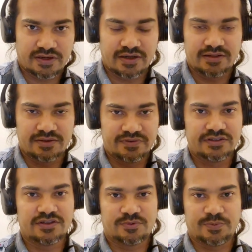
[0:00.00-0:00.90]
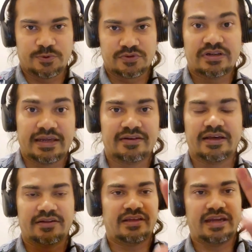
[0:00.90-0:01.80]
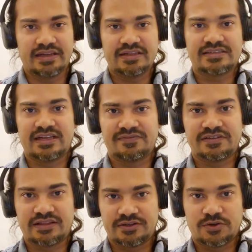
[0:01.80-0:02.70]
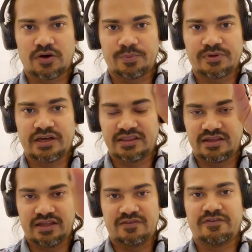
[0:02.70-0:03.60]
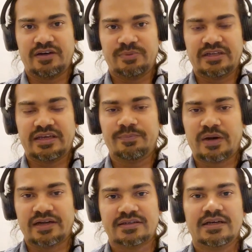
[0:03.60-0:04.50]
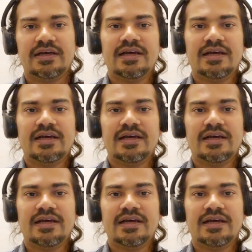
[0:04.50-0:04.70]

the research proposal, like the heading itself is at the top at the very beginning, but